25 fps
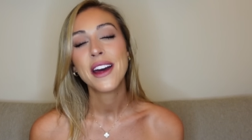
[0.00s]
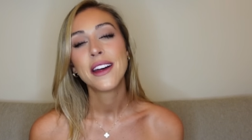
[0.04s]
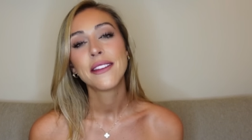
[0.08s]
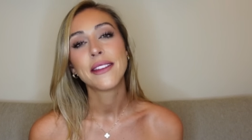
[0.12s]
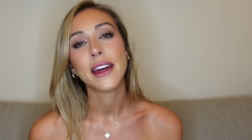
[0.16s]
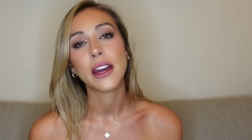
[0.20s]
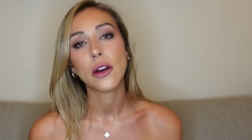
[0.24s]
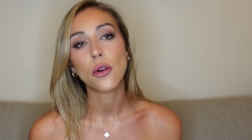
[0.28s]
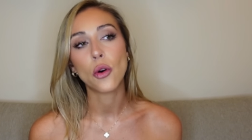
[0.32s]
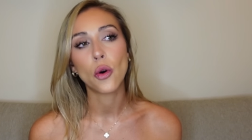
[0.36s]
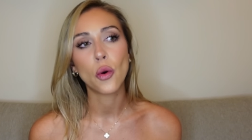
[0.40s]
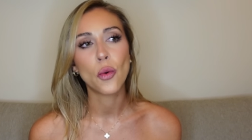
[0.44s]

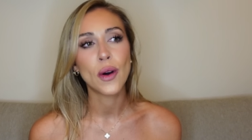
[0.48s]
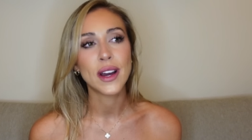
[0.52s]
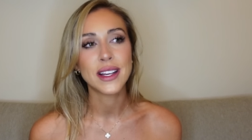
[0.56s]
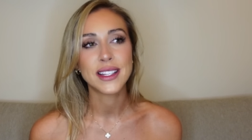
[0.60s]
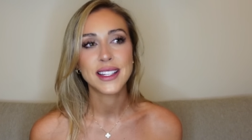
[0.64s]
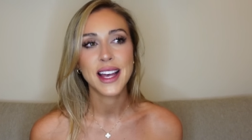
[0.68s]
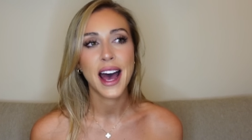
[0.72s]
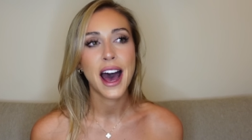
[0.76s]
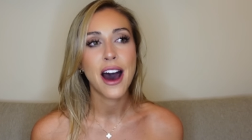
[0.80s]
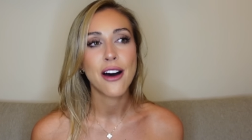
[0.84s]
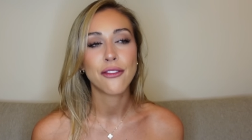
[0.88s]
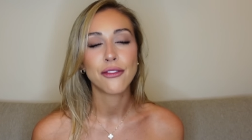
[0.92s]
they always
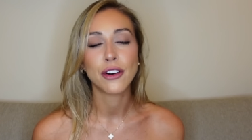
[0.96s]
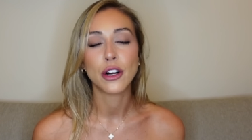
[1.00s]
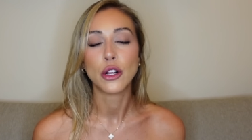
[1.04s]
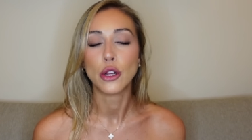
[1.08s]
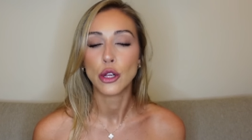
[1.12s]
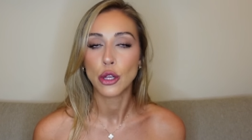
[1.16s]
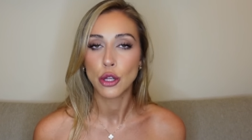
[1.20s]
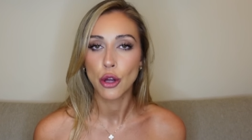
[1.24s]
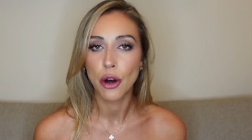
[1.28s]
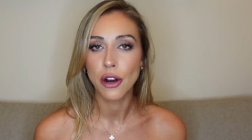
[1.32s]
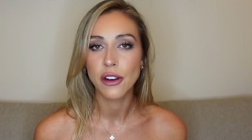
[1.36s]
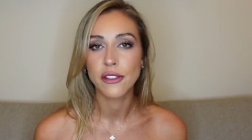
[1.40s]
have a
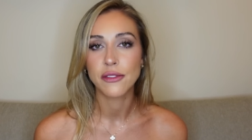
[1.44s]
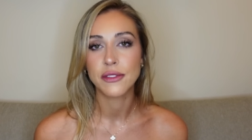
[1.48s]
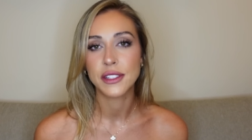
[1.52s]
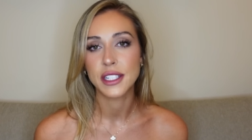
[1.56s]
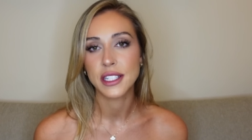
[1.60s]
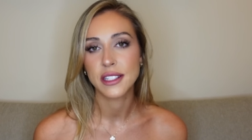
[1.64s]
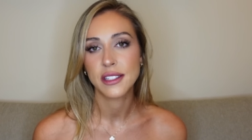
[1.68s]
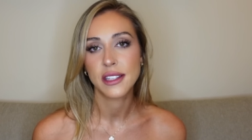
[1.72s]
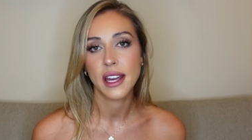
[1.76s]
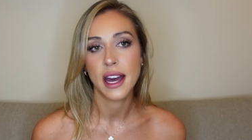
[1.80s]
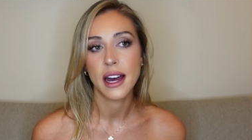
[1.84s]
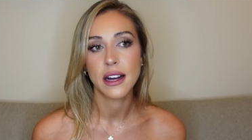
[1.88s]
lot of
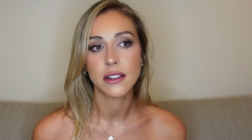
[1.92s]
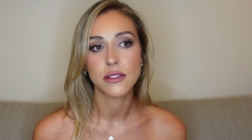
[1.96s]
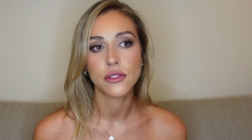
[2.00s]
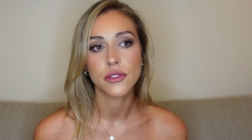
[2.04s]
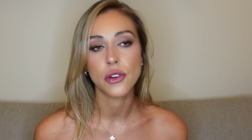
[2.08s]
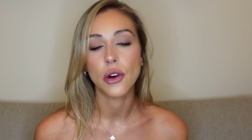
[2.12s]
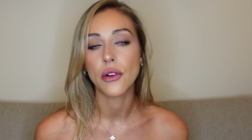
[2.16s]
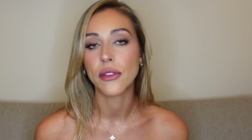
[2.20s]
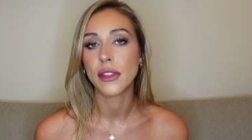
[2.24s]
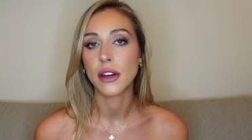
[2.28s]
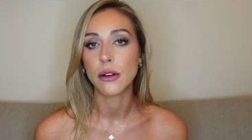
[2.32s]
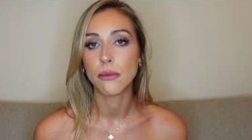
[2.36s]
discounts
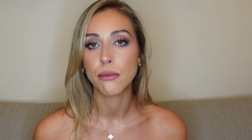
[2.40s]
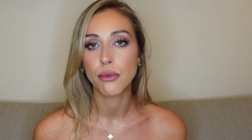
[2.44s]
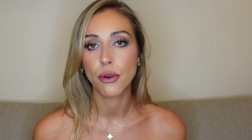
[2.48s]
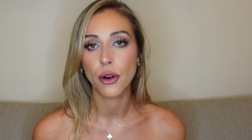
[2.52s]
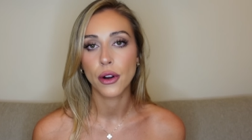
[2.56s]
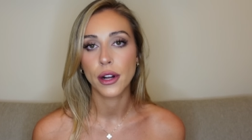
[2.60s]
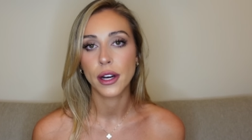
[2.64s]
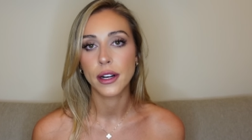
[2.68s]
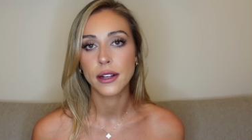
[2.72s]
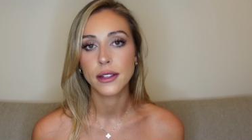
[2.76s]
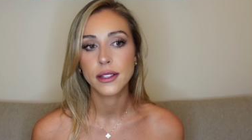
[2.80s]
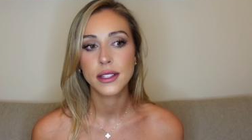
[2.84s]
on their
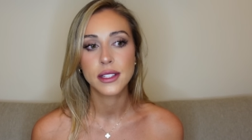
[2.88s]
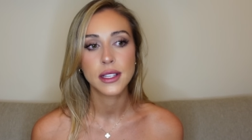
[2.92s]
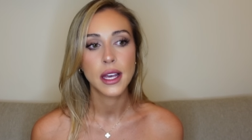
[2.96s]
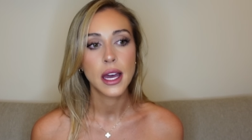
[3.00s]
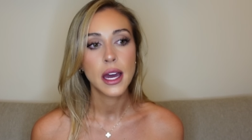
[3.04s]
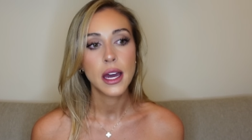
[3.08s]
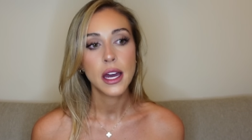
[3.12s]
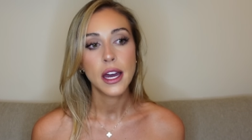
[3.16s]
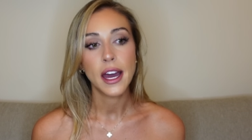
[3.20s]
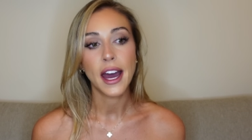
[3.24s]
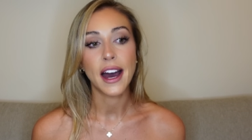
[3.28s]
products.